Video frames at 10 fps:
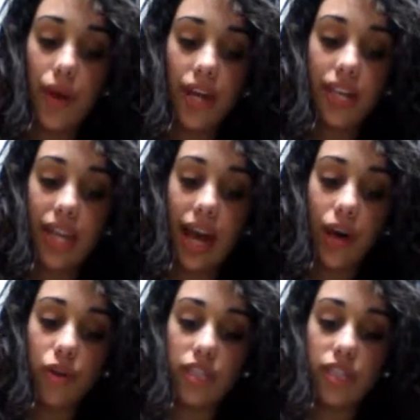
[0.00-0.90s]
right
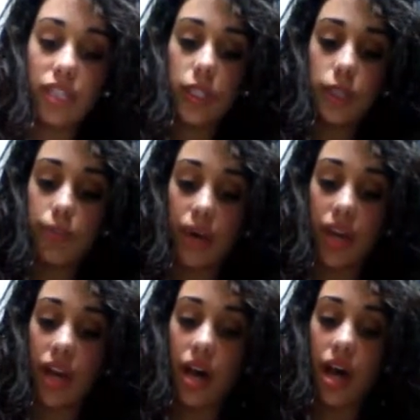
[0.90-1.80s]
now, since it's
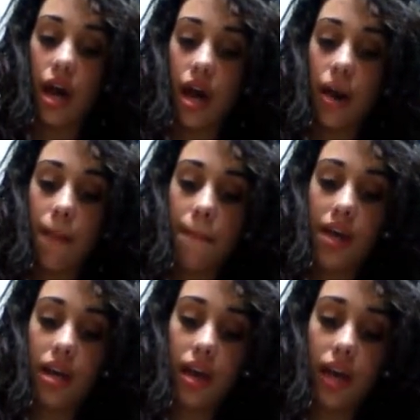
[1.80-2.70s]
spring, I
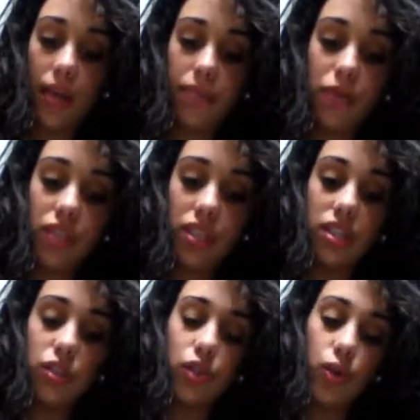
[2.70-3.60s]
am
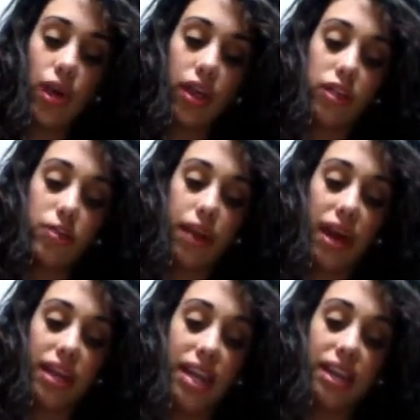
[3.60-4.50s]
using these two colors
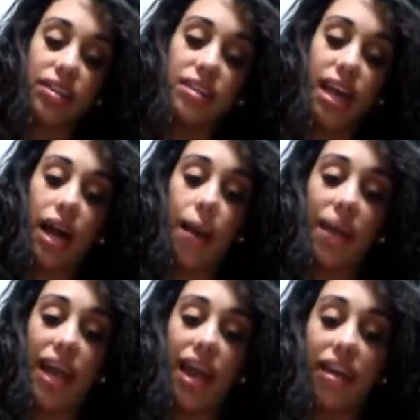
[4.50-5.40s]
by NYX. I
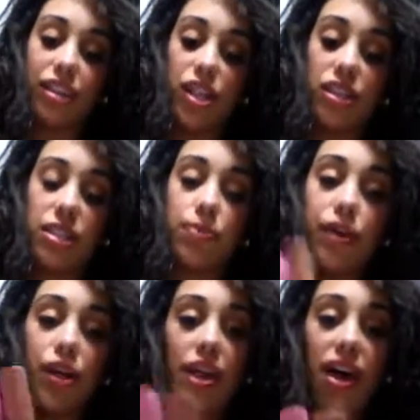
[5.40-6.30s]
got my hands on these
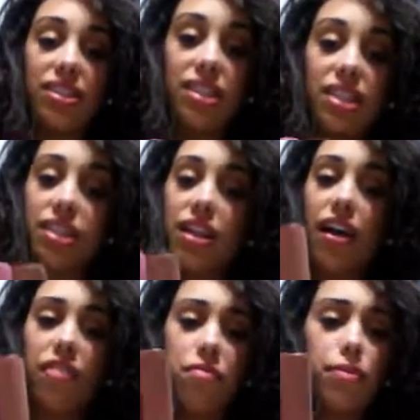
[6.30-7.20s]
butter glosses. A
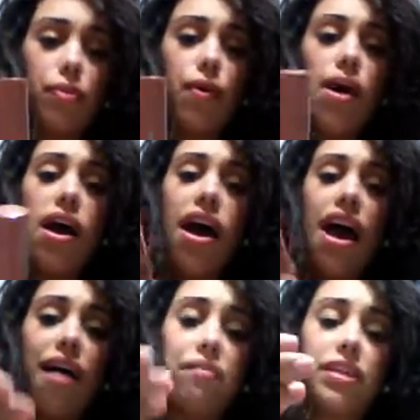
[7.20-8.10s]
lot of people
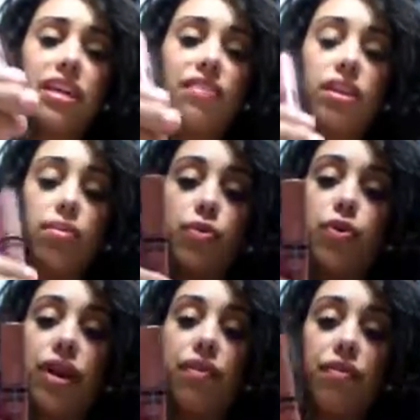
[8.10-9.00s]
have been giving
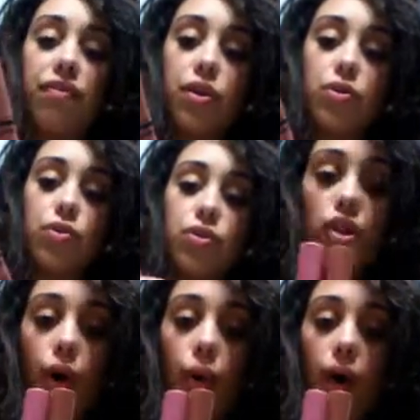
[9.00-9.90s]
them great
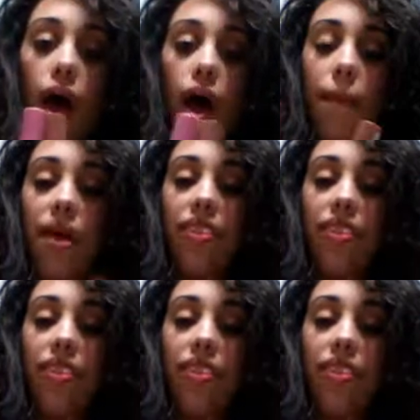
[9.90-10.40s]
reviews. So